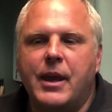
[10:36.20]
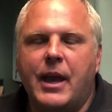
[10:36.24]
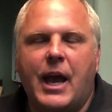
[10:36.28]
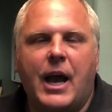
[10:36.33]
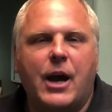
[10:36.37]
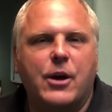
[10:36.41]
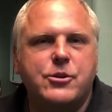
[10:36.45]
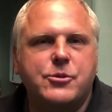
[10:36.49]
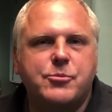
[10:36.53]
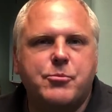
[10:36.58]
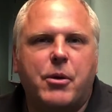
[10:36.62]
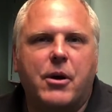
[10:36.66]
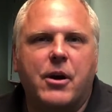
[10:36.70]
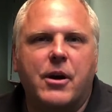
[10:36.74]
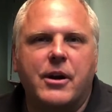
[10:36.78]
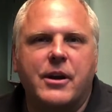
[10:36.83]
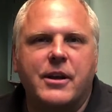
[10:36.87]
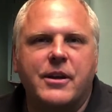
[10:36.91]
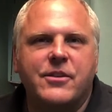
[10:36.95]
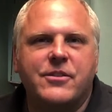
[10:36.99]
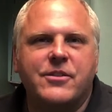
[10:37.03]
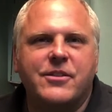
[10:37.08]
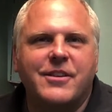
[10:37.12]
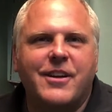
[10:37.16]
House
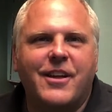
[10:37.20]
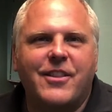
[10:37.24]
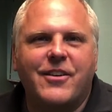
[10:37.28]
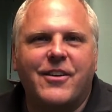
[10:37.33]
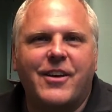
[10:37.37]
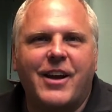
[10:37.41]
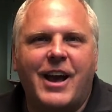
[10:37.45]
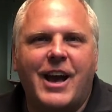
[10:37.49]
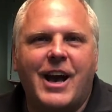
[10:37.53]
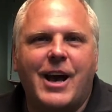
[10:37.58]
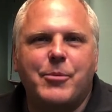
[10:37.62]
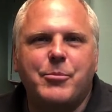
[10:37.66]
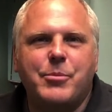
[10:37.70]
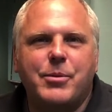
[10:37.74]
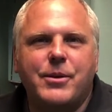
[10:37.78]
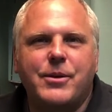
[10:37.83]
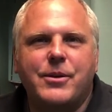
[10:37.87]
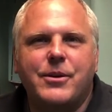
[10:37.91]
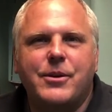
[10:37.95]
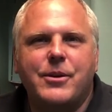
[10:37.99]
Party is another app